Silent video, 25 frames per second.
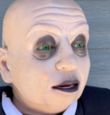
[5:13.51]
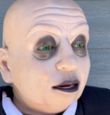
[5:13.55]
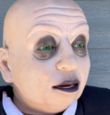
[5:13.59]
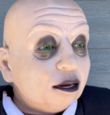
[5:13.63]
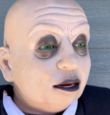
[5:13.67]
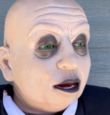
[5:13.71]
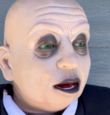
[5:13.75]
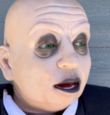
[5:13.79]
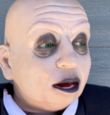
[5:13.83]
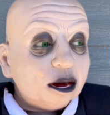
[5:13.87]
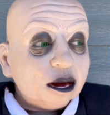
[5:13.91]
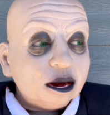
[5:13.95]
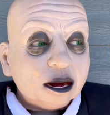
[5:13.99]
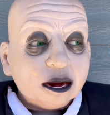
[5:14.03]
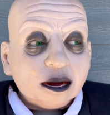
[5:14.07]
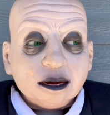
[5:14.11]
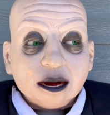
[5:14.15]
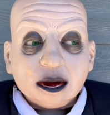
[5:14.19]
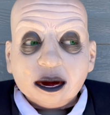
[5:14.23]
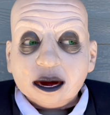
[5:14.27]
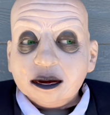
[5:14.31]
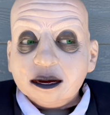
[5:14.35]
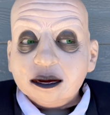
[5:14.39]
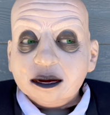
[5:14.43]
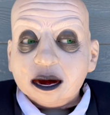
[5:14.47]
I
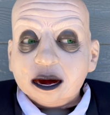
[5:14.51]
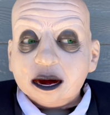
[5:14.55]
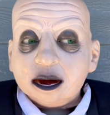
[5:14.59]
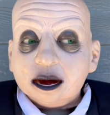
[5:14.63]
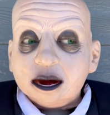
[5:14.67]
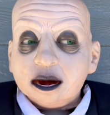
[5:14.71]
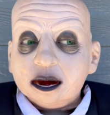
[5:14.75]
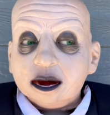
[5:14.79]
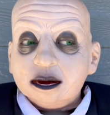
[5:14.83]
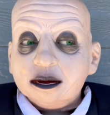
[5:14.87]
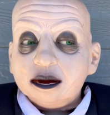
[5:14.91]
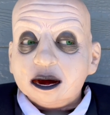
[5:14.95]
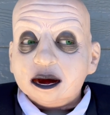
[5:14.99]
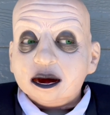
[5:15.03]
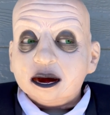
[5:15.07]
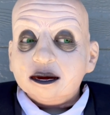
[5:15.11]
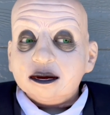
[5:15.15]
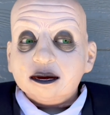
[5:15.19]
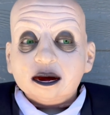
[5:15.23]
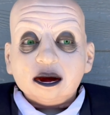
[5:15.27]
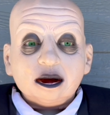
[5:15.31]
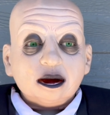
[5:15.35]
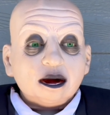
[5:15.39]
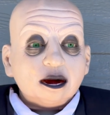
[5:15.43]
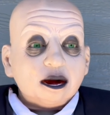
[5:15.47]
say you are looking
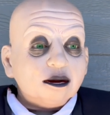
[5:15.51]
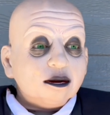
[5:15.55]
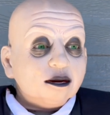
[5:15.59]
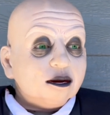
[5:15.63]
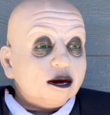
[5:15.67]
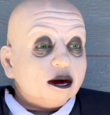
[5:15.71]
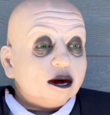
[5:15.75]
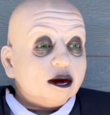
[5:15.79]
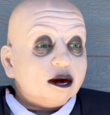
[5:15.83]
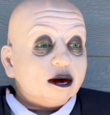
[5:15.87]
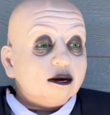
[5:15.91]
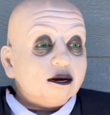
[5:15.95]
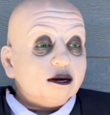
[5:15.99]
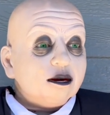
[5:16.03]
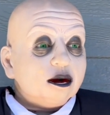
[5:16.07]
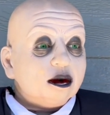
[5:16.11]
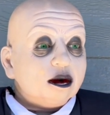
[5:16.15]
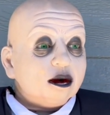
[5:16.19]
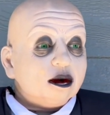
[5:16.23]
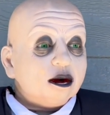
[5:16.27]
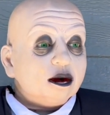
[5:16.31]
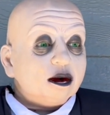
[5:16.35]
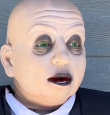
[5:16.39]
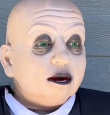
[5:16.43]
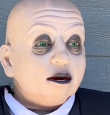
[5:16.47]
wonderful this
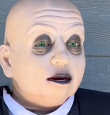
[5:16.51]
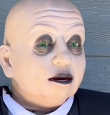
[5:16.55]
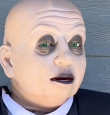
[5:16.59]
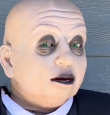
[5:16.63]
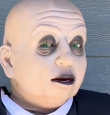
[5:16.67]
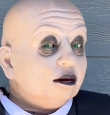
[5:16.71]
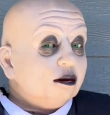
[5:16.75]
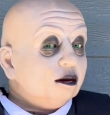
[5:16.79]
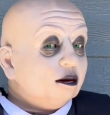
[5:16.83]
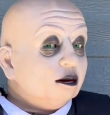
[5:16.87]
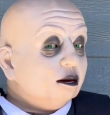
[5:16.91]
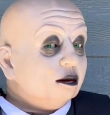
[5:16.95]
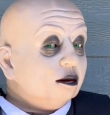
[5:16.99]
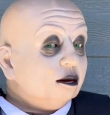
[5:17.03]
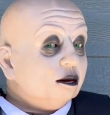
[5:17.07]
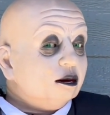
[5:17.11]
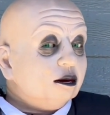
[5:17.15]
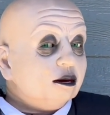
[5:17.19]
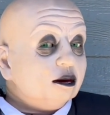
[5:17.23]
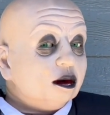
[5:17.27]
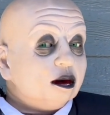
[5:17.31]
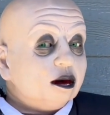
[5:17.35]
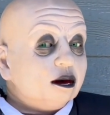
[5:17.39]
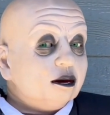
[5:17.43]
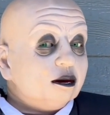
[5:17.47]
evening.
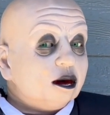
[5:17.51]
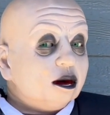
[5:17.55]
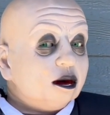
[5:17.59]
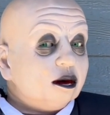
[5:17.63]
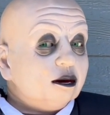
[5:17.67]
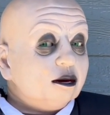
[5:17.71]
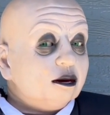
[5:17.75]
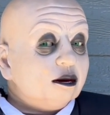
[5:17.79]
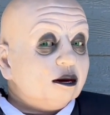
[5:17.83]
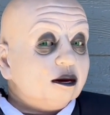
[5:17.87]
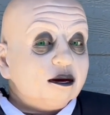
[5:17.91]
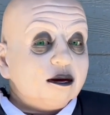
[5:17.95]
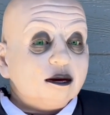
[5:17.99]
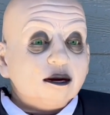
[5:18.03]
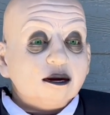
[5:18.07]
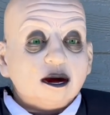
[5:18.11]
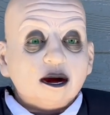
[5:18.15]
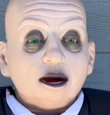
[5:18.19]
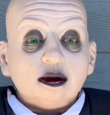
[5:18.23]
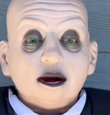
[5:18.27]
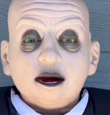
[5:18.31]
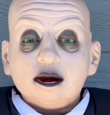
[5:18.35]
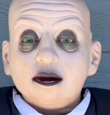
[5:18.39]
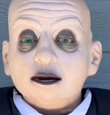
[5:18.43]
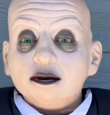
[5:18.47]
But then again,
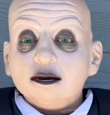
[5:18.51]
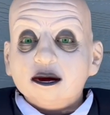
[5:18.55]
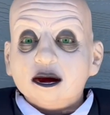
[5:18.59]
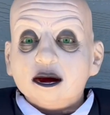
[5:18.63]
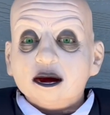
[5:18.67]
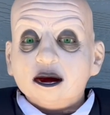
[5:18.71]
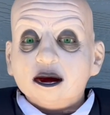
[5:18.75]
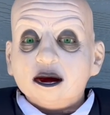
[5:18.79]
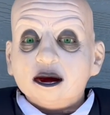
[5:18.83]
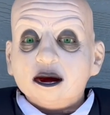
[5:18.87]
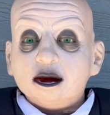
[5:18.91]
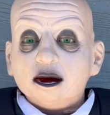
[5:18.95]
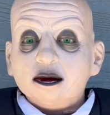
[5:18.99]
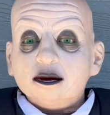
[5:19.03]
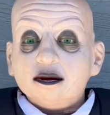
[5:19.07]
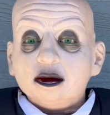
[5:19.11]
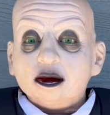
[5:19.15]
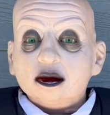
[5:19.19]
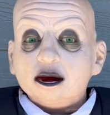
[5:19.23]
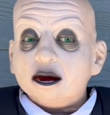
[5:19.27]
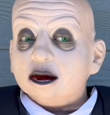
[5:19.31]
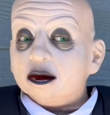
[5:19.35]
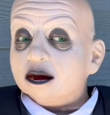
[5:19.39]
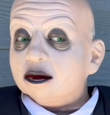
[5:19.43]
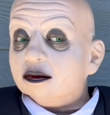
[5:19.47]
I say a lot
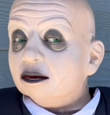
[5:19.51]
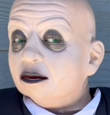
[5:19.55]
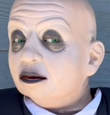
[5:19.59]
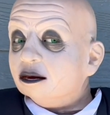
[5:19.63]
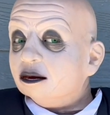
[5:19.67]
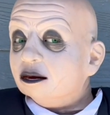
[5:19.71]
of things.